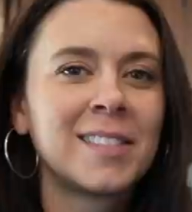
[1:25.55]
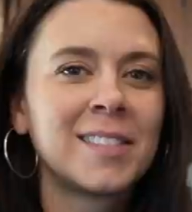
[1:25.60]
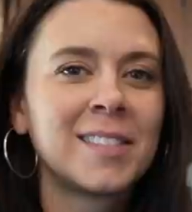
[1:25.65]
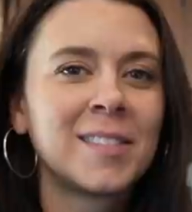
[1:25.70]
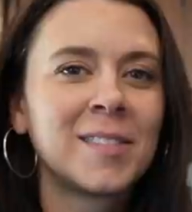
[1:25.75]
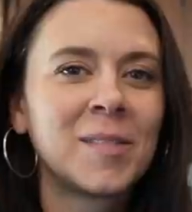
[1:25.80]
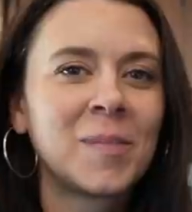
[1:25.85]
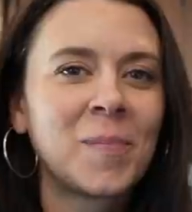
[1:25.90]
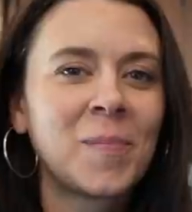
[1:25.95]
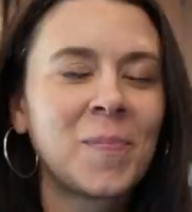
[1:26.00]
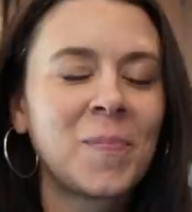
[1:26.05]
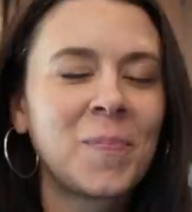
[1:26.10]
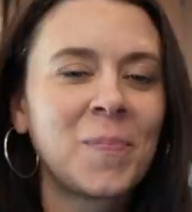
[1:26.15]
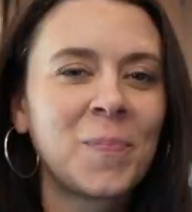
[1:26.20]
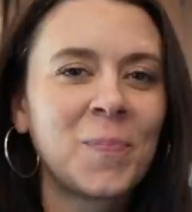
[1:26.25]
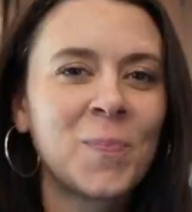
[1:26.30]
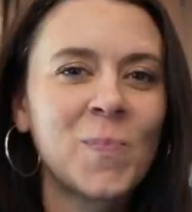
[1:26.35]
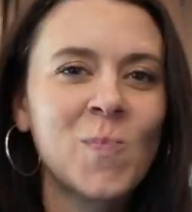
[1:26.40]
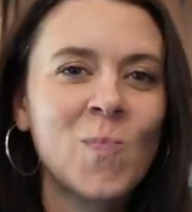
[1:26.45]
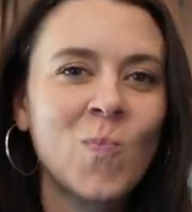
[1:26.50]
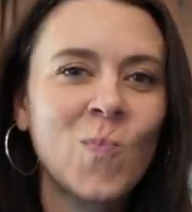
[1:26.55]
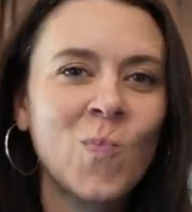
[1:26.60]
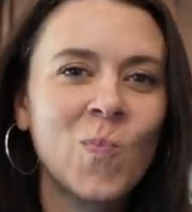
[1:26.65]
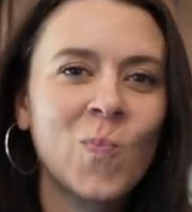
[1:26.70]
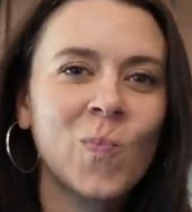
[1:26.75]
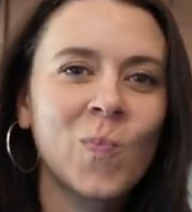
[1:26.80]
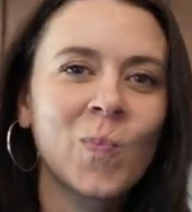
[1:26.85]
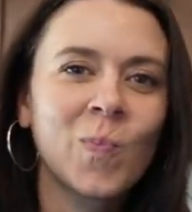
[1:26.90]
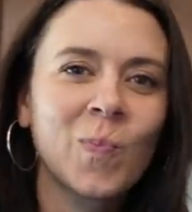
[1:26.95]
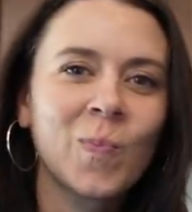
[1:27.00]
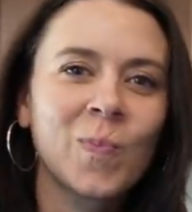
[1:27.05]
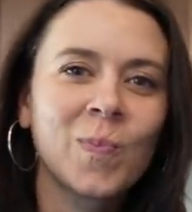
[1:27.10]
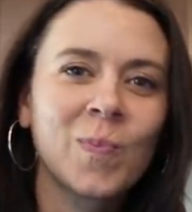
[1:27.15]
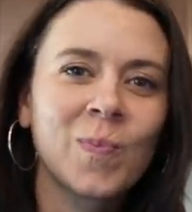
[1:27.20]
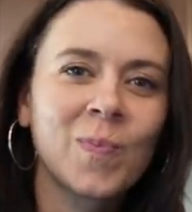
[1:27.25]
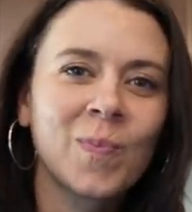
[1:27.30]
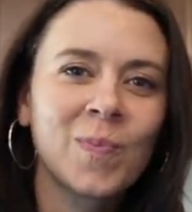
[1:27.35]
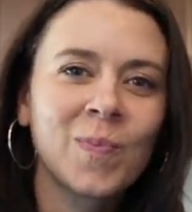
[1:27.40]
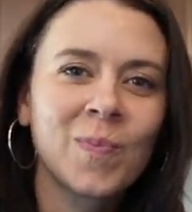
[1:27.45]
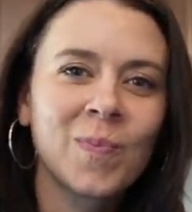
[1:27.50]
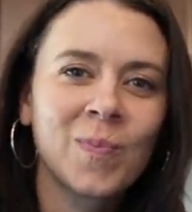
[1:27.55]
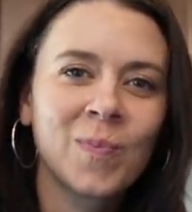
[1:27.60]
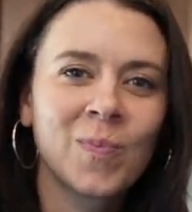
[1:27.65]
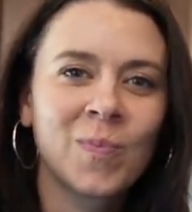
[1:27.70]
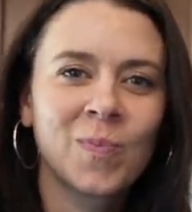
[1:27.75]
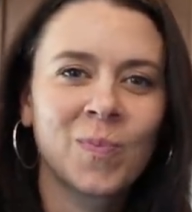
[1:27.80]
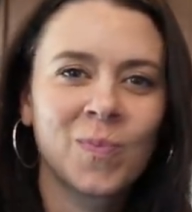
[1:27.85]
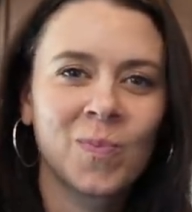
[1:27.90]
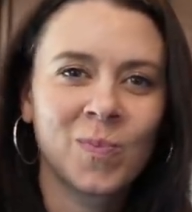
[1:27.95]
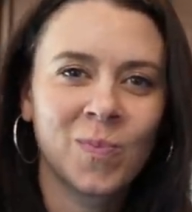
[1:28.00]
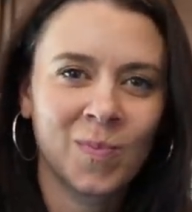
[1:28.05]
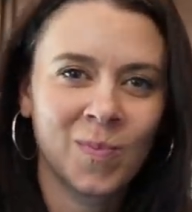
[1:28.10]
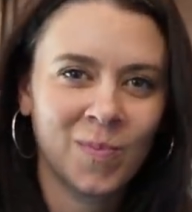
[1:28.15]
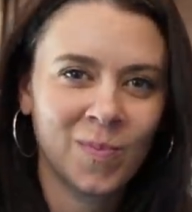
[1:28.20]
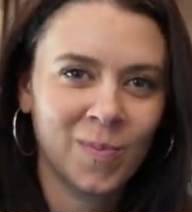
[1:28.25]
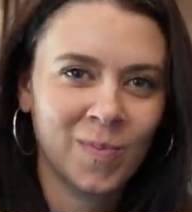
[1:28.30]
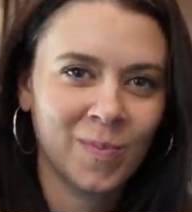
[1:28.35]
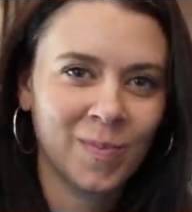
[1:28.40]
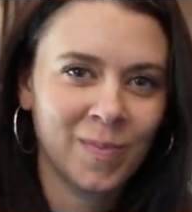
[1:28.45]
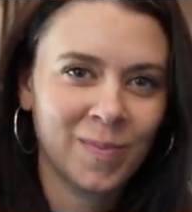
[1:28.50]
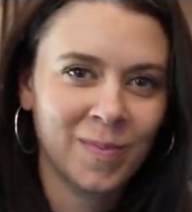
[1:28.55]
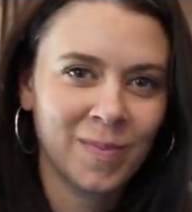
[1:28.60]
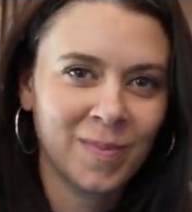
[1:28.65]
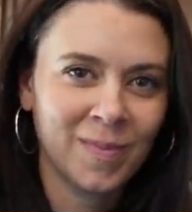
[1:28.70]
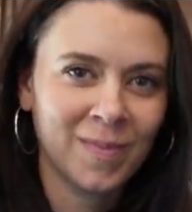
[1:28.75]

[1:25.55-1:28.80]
The person shown says nothing.